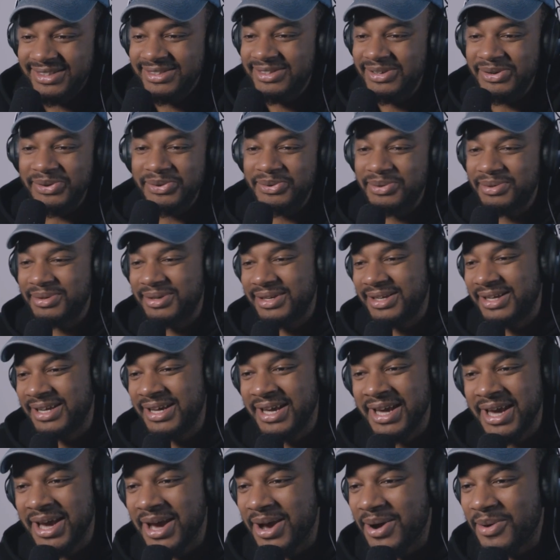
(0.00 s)
Dude,
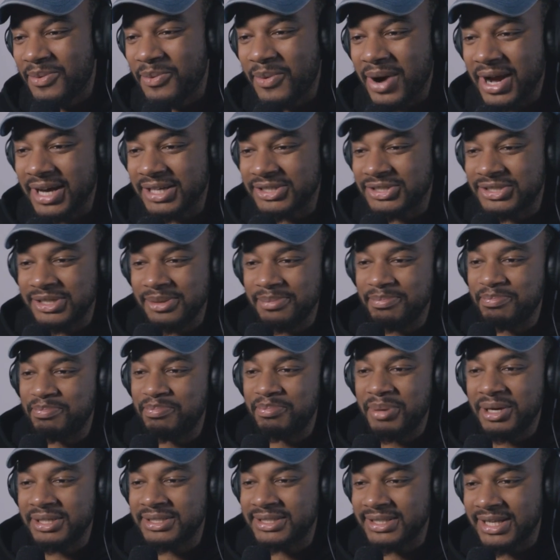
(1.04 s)
why is she
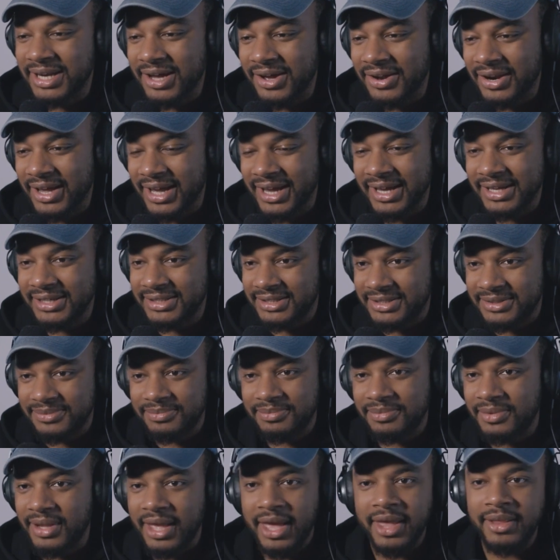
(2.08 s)
busted out eggs
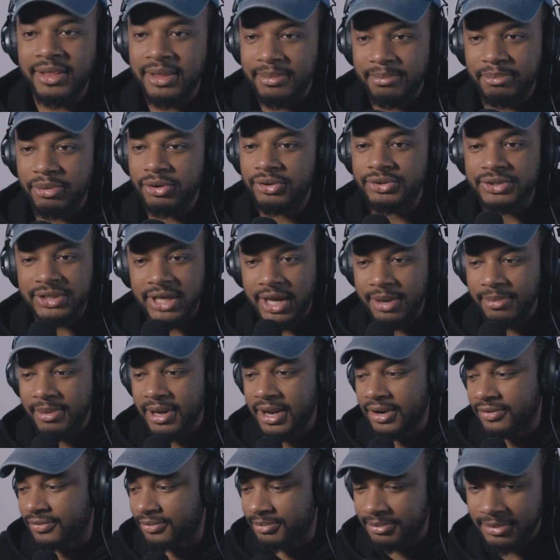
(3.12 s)
and then birds came
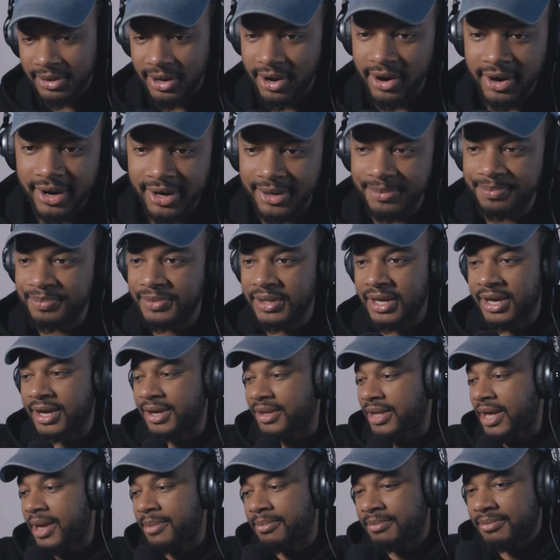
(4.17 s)
out of them? All right,
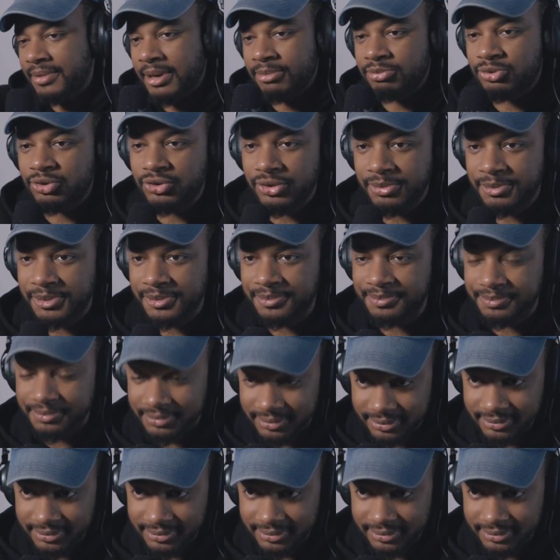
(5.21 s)
yeah, I'm I'm tripping.